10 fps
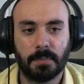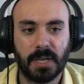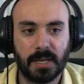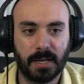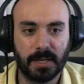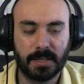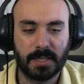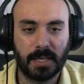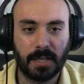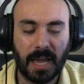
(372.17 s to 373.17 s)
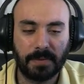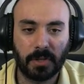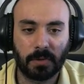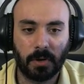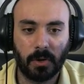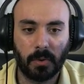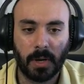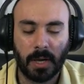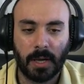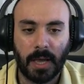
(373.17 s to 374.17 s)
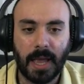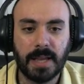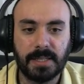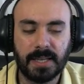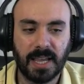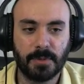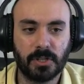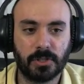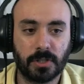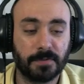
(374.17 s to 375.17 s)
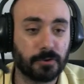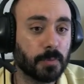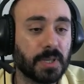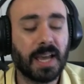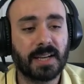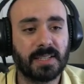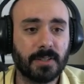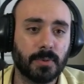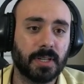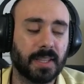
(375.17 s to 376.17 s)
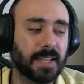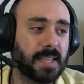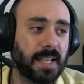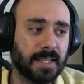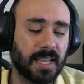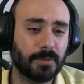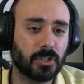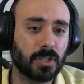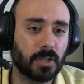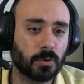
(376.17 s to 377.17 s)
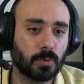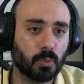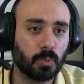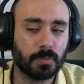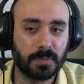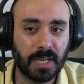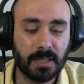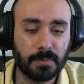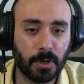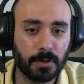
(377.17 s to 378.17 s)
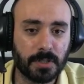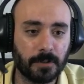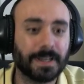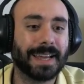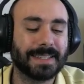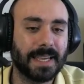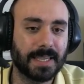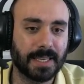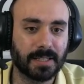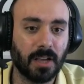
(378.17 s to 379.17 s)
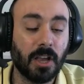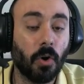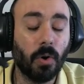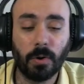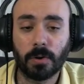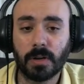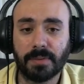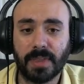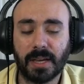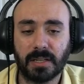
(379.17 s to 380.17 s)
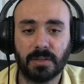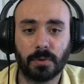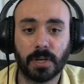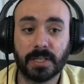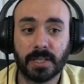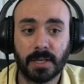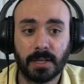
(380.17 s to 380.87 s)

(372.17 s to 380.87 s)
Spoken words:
because they'll have to throw 8 damage of troop attacks into it, and that's 8 damage that your Titan parts are not taking. Or if they ignore it,